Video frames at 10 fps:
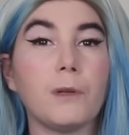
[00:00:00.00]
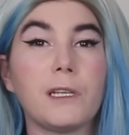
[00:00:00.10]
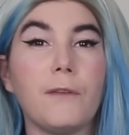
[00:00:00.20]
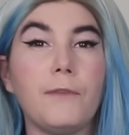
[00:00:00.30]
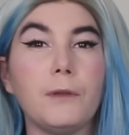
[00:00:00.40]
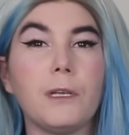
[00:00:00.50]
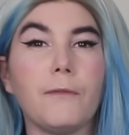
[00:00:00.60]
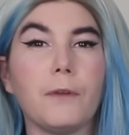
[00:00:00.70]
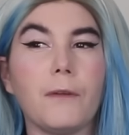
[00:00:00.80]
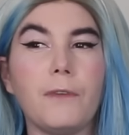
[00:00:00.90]
was
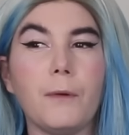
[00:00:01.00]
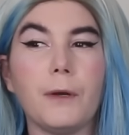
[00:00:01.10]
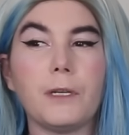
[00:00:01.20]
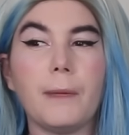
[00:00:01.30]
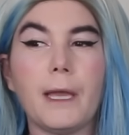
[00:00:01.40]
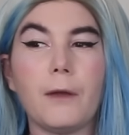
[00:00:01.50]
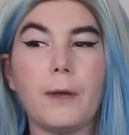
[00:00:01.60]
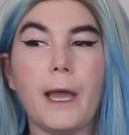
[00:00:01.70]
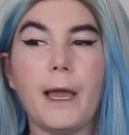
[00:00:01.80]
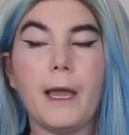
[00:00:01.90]
confusing for the viewer to be like,
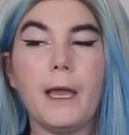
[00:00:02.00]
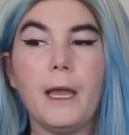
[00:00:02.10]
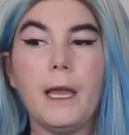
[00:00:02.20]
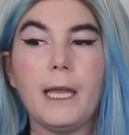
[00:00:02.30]
okay,